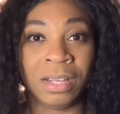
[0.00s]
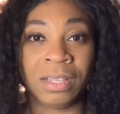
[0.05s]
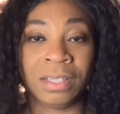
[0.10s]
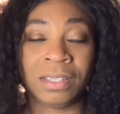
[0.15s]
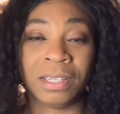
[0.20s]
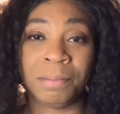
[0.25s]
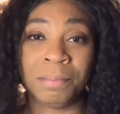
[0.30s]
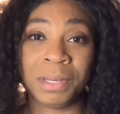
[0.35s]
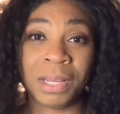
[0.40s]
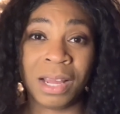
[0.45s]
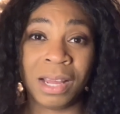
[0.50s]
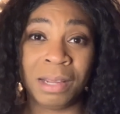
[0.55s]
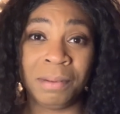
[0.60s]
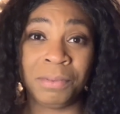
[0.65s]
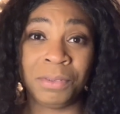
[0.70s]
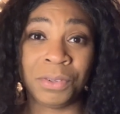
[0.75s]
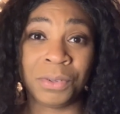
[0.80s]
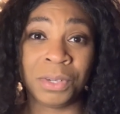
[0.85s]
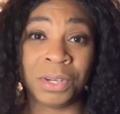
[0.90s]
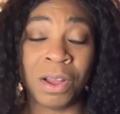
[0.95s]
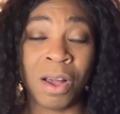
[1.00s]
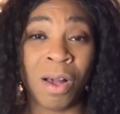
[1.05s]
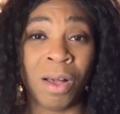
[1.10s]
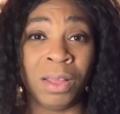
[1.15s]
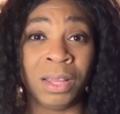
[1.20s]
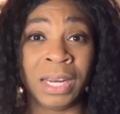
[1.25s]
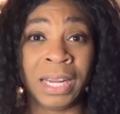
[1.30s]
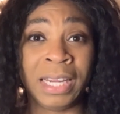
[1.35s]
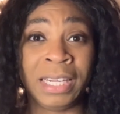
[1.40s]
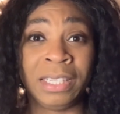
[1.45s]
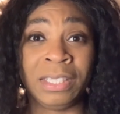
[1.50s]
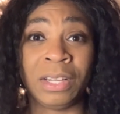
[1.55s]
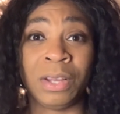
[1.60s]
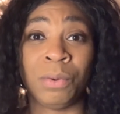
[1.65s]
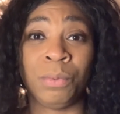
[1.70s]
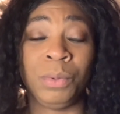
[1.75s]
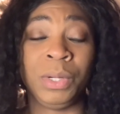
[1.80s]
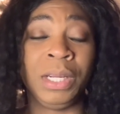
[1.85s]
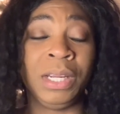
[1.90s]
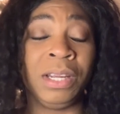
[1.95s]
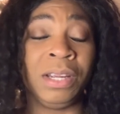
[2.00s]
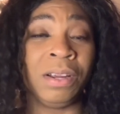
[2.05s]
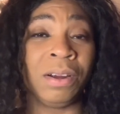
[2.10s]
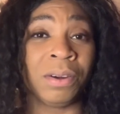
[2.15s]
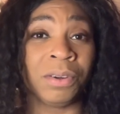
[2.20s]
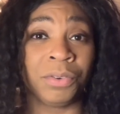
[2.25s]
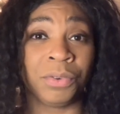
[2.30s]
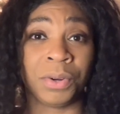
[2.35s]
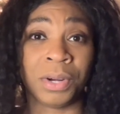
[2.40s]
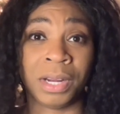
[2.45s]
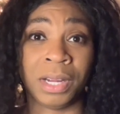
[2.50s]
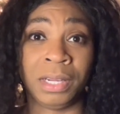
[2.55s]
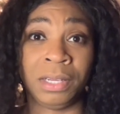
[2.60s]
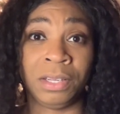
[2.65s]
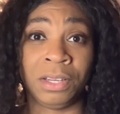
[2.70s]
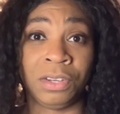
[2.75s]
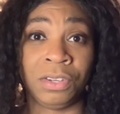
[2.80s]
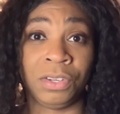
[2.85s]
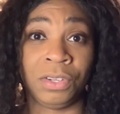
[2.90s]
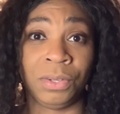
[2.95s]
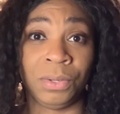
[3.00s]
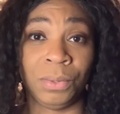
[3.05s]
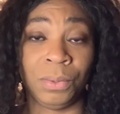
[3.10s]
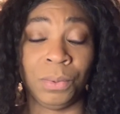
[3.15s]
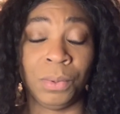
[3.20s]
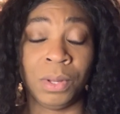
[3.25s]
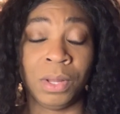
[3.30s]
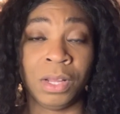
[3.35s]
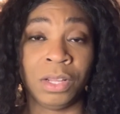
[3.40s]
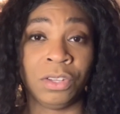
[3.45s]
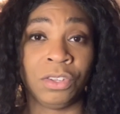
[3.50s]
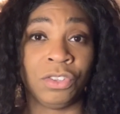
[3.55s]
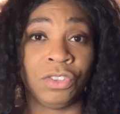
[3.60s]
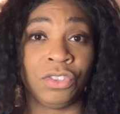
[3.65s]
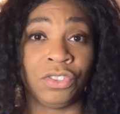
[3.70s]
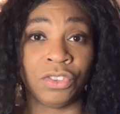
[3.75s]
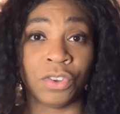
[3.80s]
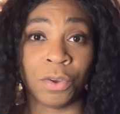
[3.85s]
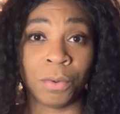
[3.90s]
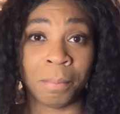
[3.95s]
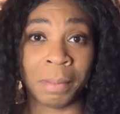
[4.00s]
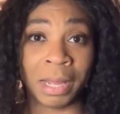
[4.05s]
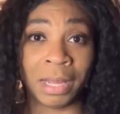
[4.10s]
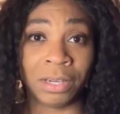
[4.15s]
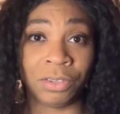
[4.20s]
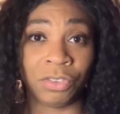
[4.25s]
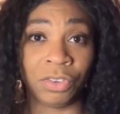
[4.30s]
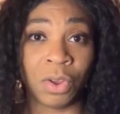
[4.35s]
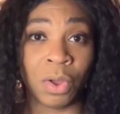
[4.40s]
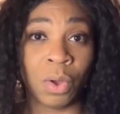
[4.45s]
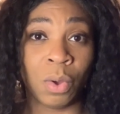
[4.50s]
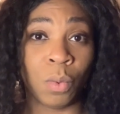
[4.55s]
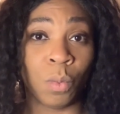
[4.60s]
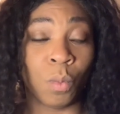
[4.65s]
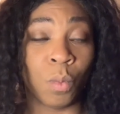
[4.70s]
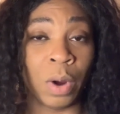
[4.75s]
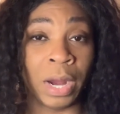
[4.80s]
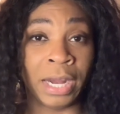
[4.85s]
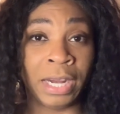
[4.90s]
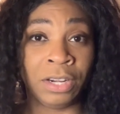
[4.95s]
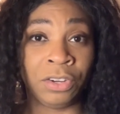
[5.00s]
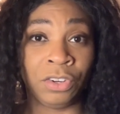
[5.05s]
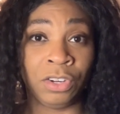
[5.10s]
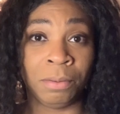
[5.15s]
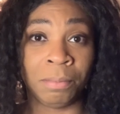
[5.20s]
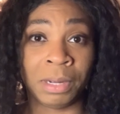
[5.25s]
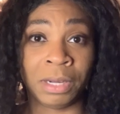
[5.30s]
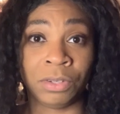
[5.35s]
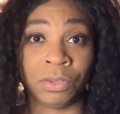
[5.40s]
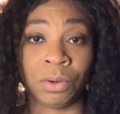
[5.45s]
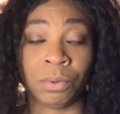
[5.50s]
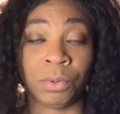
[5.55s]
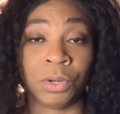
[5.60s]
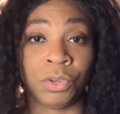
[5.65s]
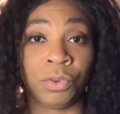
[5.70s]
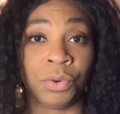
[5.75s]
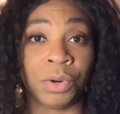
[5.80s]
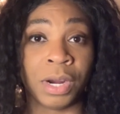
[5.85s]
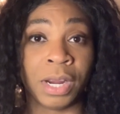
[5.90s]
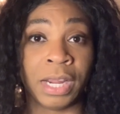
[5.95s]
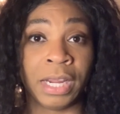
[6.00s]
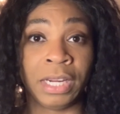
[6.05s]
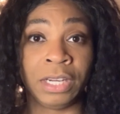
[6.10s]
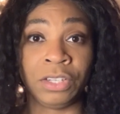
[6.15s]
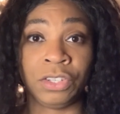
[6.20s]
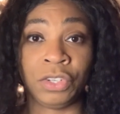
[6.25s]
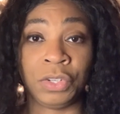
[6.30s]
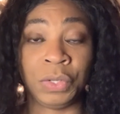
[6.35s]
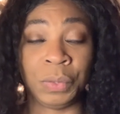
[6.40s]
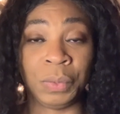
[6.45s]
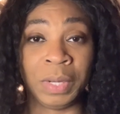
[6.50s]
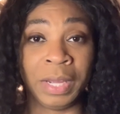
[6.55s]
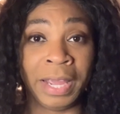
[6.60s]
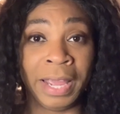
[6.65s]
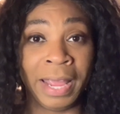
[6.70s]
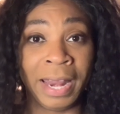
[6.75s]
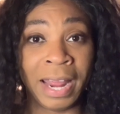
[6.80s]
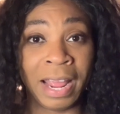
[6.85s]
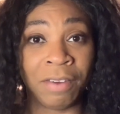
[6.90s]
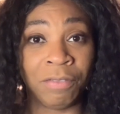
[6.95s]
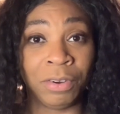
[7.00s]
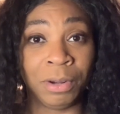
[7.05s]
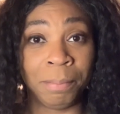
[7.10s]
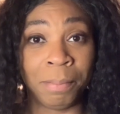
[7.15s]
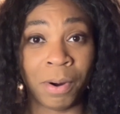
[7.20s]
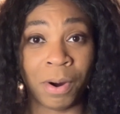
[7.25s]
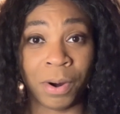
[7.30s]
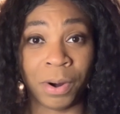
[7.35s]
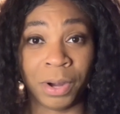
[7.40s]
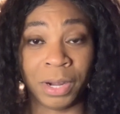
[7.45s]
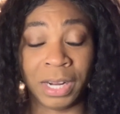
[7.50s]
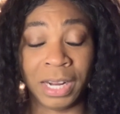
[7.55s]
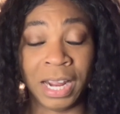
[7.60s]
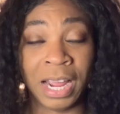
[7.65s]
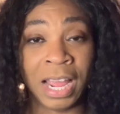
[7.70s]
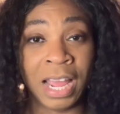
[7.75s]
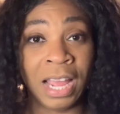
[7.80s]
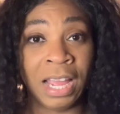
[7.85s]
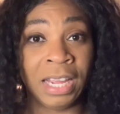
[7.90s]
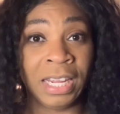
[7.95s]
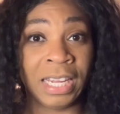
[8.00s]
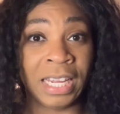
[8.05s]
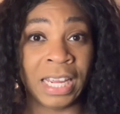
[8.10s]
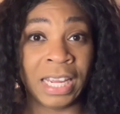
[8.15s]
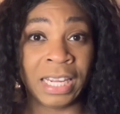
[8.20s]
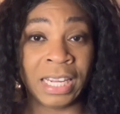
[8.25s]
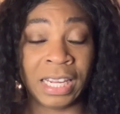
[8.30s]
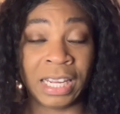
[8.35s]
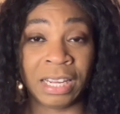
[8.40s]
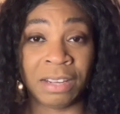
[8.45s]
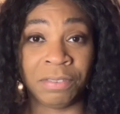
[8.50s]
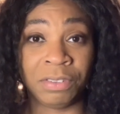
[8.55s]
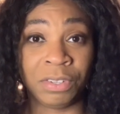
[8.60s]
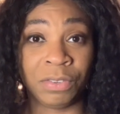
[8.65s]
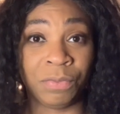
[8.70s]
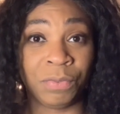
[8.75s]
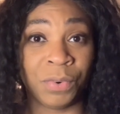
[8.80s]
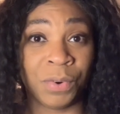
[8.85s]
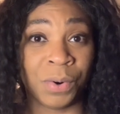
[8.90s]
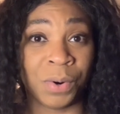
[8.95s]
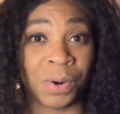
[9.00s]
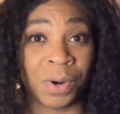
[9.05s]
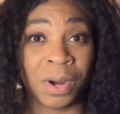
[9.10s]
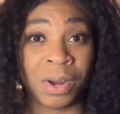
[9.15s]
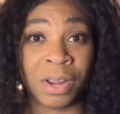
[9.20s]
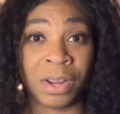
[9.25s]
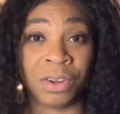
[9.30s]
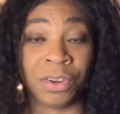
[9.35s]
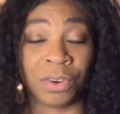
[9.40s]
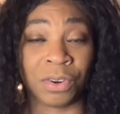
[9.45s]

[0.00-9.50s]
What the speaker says: Sometimes during the holidays, we are trying to do so much, way too much. We're trying to hit every party, get gifts for your